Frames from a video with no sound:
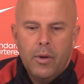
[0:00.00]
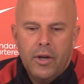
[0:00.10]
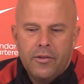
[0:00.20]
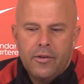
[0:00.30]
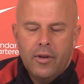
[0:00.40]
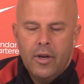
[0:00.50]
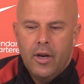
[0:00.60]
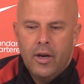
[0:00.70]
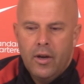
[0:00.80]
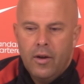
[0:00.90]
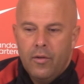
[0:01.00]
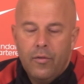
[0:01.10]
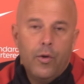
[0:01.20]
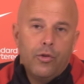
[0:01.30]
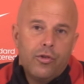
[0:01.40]
But uh,
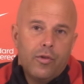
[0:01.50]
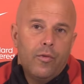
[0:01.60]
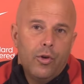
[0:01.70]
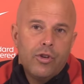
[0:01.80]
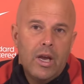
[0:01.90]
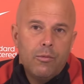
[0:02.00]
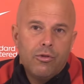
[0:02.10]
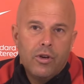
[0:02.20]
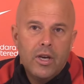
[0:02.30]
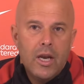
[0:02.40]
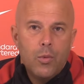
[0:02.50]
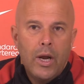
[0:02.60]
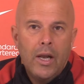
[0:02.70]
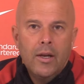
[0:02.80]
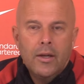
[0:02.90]
first first games he did
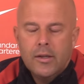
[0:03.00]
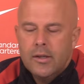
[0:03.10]
well.